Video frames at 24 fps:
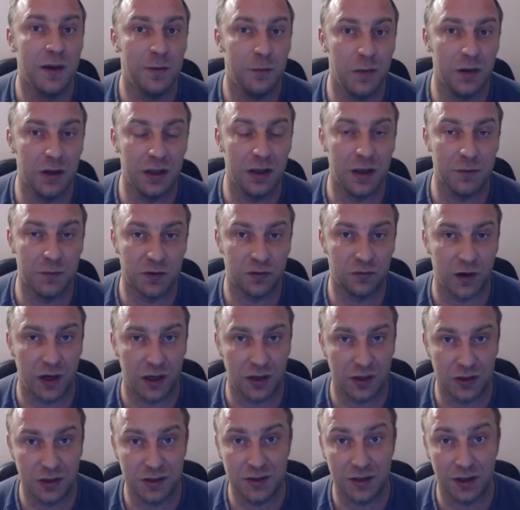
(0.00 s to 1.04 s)
middle game
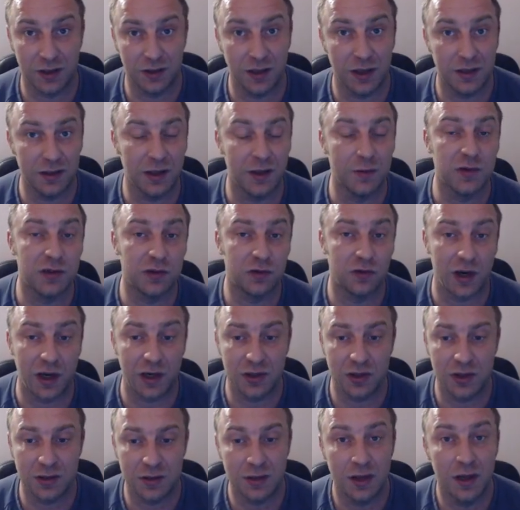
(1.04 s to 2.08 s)
strategies, and the end game
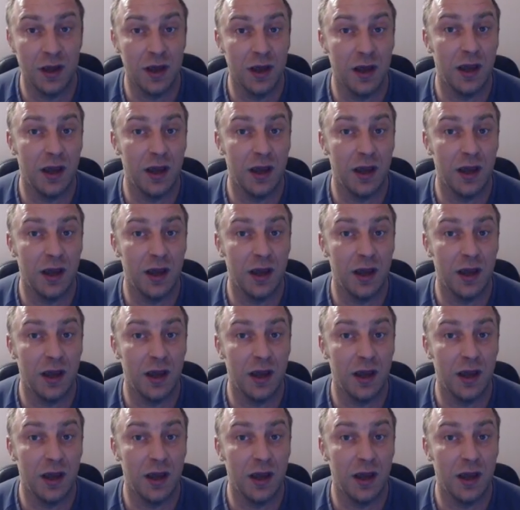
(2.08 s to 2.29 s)
strategies.